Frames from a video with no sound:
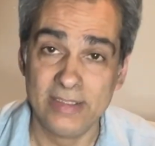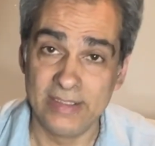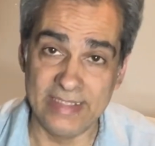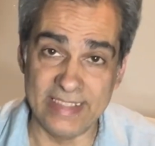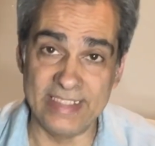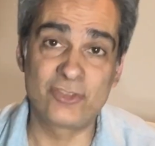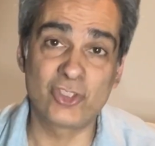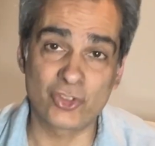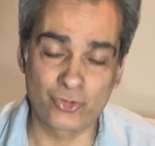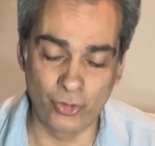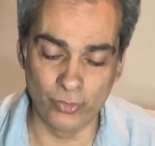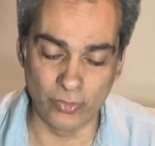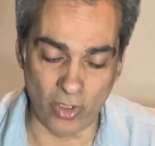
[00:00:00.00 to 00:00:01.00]
It's just
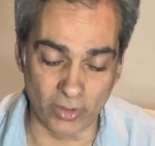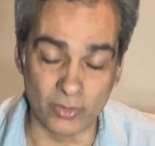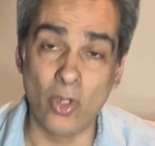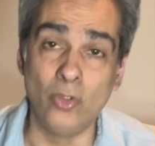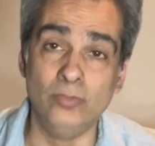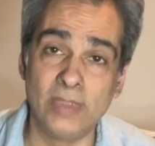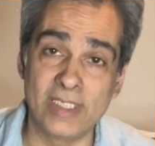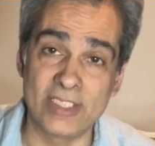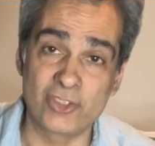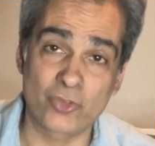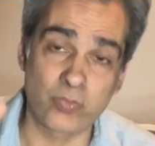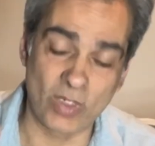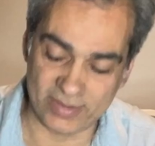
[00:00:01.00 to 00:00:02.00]
too long. Oh, and I
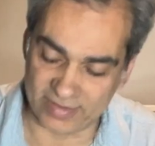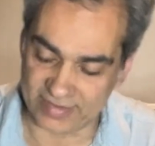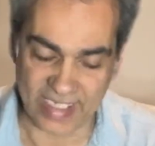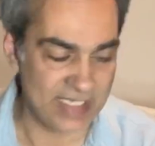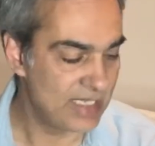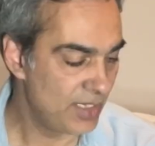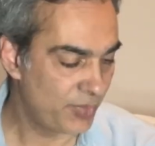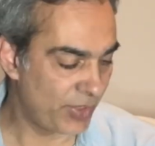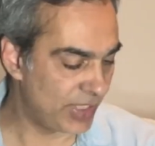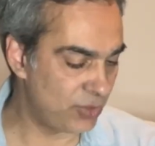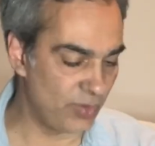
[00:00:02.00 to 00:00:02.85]
just wanted to say thank you,